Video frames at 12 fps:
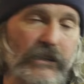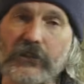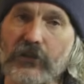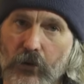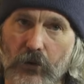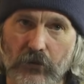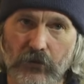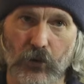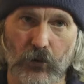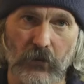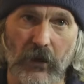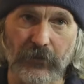is your
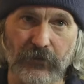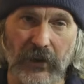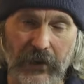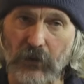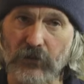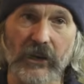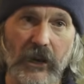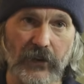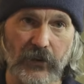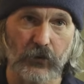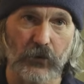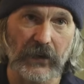lifeline outside of
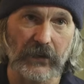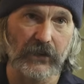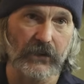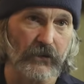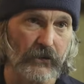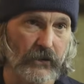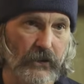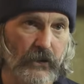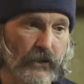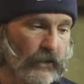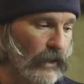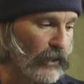your rain gear.
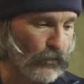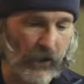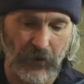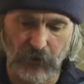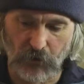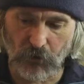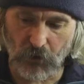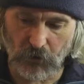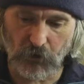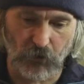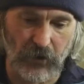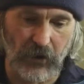And you have your
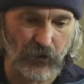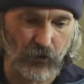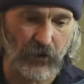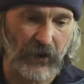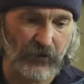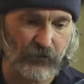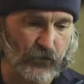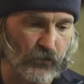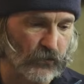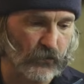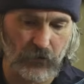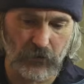
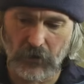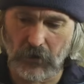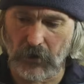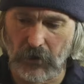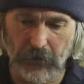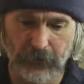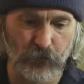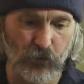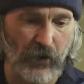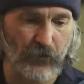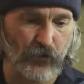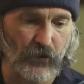natural, you
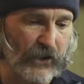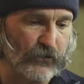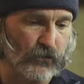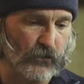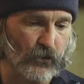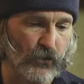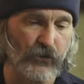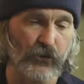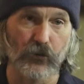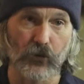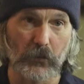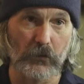have your natural clothing,
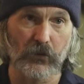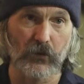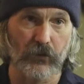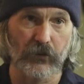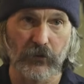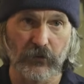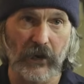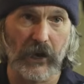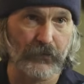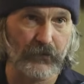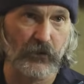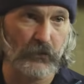your normal clothing, your
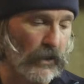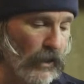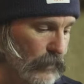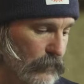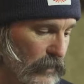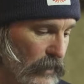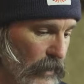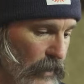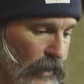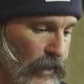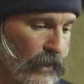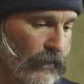tops and your bottoms.
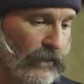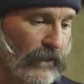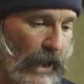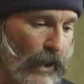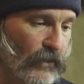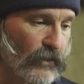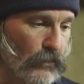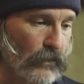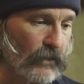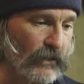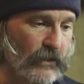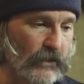The down is
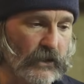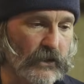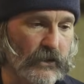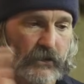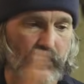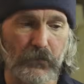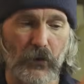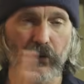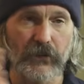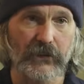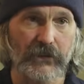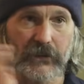really part of
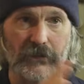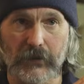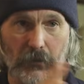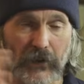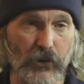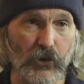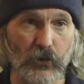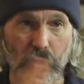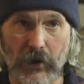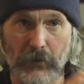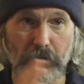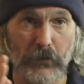the system that you can
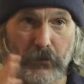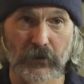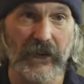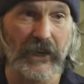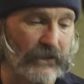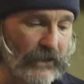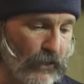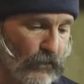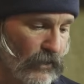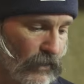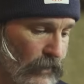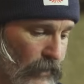ramp up or take down to